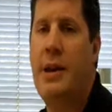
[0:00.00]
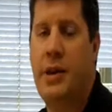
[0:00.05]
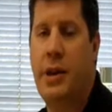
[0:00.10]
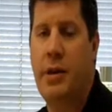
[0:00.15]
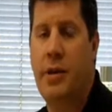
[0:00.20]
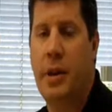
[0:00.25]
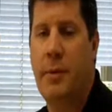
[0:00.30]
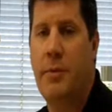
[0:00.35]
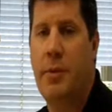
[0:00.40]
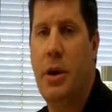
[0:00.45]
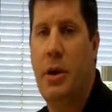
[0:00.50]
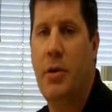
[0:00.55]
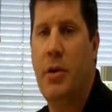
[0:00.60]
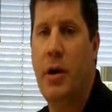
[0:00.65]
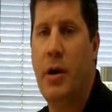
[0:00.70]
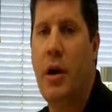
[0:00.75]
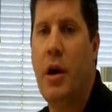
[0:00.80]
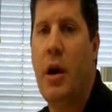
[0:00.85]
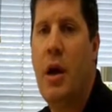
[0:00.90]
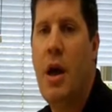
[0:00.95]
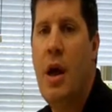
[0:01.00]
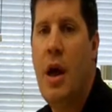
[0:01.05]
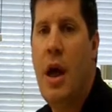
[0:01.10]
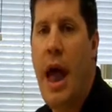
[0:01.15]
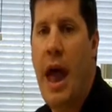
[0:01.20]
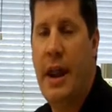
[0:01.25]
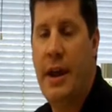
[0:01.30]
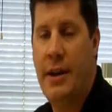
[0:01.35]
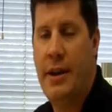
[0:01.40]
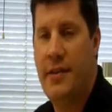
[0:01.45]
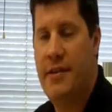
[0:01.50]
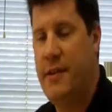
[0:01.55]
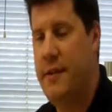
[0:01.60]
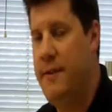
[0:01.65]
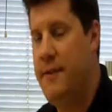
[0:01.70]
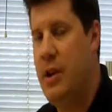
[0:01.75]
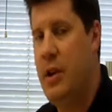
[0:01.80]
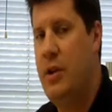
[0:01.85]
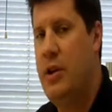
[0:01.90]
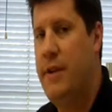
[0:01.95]
right to your computer, and it
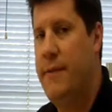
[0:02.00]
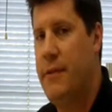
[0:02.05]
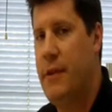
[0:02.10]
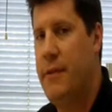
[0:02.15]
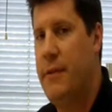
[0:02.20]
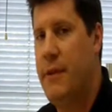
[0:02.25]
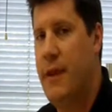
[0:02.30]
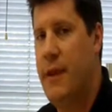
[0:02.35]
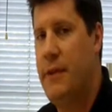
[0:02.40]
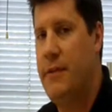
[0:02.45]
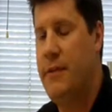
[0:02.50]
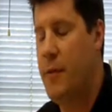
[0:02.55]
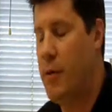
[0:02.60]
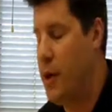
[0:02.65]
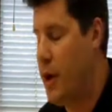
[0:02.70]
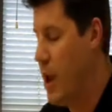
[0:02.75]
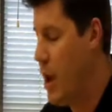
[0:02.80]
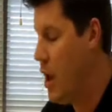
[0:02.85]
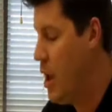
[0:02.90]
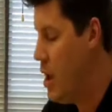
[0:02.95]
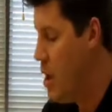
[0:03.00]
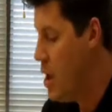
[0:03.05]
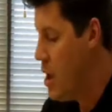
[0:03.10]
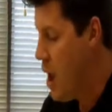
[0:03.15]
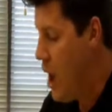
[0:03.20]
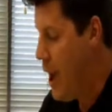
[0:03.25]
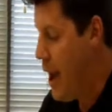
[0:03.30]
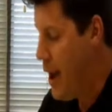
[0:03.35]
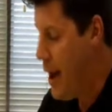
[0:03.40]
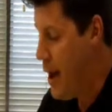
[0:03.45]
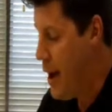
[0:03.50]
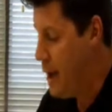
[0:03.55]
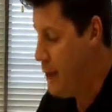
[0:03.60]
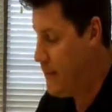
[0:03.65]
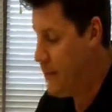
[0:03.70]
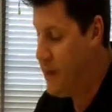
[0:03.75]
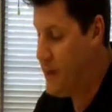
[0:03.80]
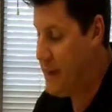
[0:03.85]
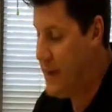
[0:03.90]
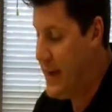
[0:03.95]
does a few different things for you.
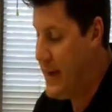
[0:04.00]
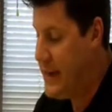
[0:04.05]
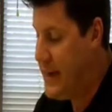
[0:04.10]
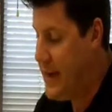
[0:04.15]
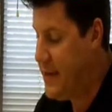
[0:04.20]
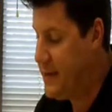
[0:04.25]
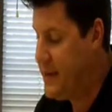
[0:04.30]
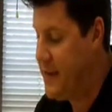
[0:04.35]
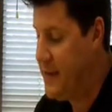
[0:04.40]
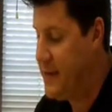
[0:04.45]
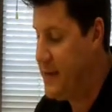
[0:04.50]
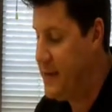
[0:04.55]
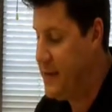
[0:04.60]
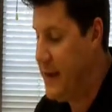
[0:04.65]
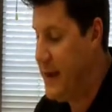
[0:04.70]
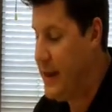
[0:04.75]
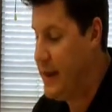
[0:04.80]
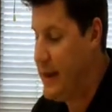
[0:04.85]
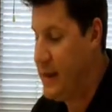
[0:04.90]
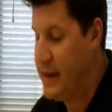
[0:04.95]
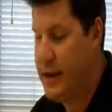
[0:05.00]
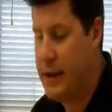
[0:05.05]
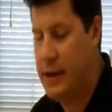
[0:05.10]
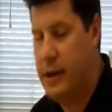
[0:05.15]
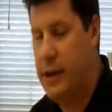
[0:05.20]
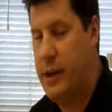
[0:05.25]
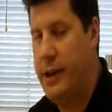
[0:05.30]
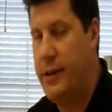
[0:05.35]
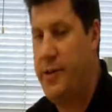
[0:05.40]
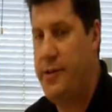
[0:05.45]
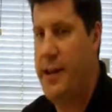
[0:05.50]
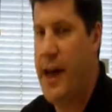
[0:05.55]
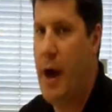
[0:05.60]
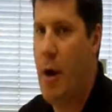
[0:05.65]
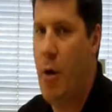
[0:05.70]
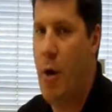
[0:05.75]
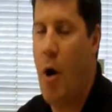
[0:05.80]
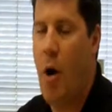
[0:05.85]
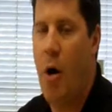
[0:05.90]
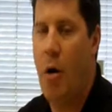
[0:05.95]
The first thing it does is it clears
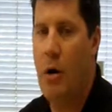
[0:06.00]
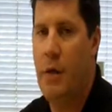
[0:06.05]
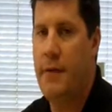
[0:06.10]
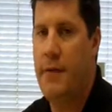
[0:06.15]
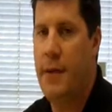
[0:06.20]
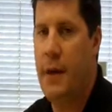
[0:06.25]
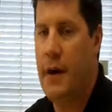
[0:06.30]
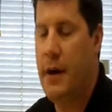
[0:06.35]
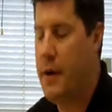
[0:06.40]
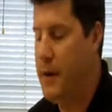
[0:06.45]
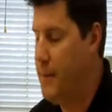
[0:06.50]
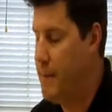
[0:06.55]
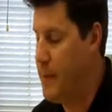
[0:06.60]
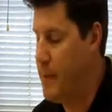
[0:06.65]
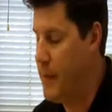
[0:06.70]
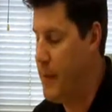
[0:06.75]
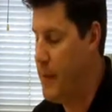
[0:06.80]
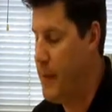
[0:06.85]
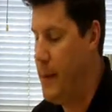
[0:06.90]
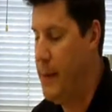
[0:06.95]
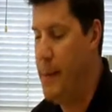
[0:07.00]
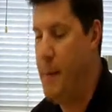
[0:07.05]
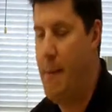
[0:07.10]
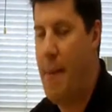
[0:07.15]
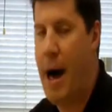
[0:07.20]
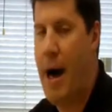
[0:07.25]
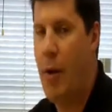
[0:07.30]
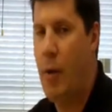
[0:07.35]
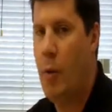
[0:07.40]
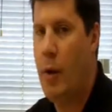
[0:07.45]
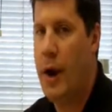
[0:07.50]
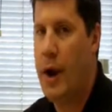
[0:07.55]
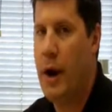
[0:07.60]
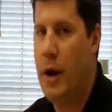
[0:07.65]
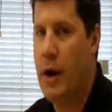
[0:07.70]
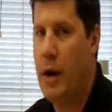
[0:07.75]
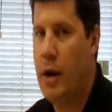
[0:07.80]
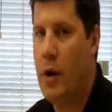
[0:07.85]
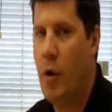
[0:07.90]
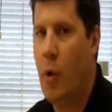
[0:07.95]
out all of the
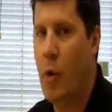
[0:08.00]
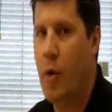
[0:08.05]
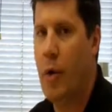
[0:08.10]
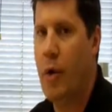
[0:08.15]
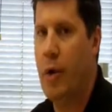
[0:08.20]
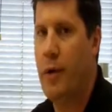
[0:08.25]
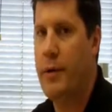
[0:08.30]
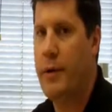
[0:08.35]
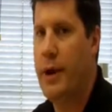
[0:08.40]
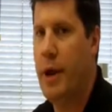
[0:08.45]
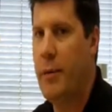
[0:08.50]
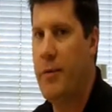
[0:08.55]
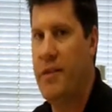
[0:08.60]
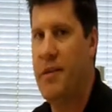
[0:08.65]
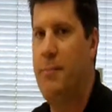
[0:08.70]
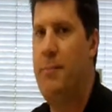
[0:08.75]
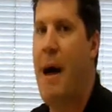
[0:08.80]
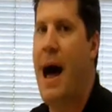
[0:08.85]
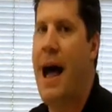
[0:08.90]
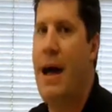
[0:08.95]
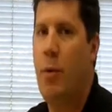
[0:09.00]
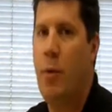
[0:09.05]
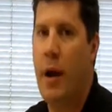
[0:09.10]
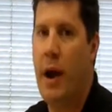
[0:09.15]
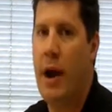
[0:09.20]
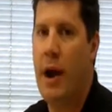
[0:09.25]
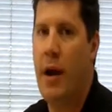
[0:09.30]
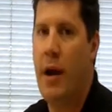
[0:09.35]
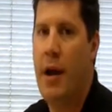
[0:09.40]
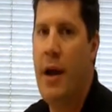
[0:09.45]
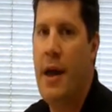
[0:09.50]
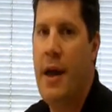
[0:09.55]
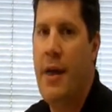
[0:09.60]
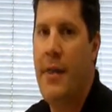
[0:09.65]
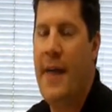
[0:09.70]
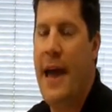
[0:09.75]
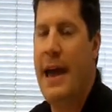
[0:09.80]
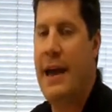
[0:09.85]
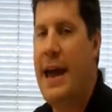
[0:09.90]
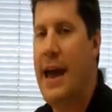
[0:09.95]
malware or spyware
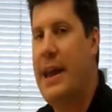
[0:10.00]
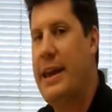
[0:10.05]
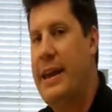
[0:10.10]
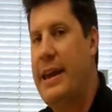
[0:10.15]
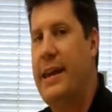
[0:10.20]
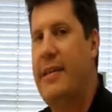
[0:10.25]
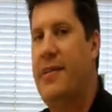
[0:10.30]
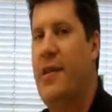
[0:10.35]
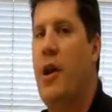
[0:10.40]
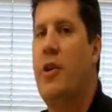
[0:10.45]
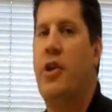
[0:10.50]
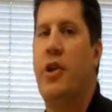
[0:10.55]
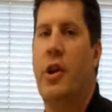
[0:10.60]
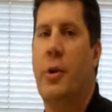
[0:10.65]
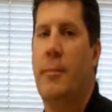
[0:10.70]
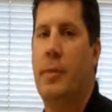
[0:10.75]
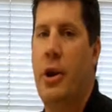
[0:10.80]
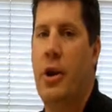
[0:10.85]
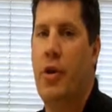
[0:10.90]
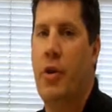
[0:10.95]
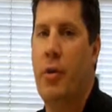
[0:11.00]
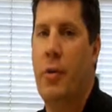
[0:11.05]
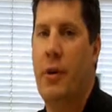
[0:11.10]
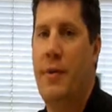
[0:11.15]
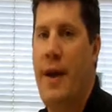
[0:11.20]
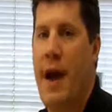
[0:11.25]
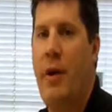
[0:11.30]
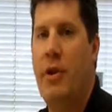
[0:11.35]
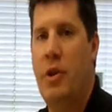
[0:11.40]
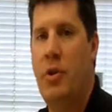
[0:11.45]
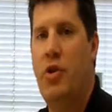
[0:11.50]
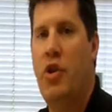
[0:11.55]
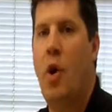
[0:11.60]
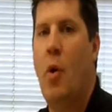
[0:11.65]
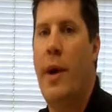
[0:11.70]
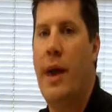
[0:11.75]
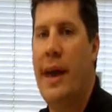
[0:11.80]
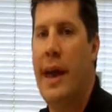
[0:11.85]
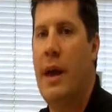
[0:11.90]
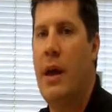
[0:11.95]
that kind of gets on your computer without you
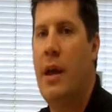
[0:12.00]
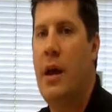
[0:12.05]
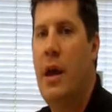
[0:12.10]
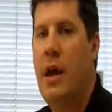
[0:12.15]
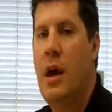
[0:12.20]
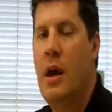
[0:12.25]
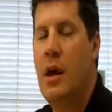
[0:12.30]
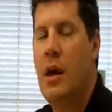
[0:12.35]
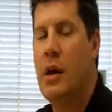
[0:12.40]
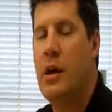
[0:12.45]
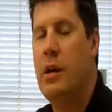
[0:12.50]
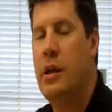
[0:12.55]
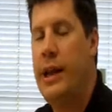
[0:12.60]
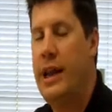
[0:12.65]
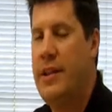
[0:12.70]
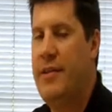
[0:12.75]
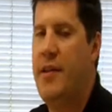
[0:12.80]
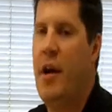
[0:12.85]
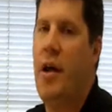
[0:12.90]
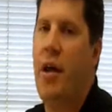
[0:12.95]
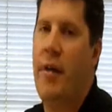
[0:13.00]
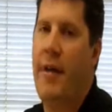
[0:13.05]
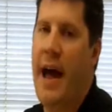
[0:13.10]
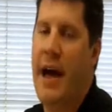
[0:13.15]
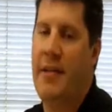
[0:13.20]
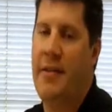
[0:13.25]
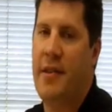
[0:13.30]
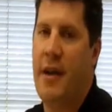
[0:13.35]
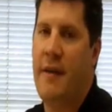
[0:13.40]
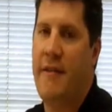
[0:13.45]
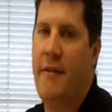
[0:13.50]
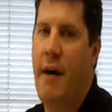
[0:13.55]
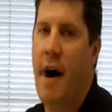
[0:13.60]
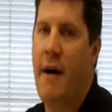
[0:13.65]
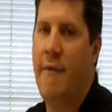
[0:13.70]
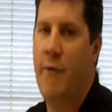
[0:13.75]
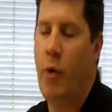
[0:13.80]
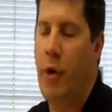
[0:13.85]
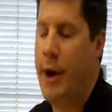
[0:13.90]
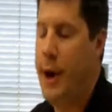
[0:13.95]
knowing it. Cleans all of that stuff
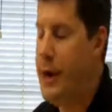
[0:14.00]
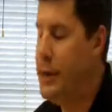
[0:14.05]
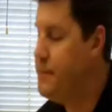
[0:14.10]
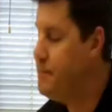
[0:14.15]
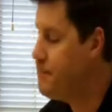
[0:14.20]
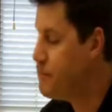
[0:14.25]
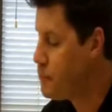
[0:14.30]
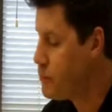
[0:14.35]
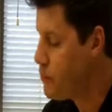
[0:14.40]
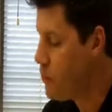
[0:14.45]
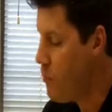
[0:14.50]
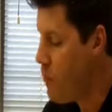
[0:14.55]
off for you.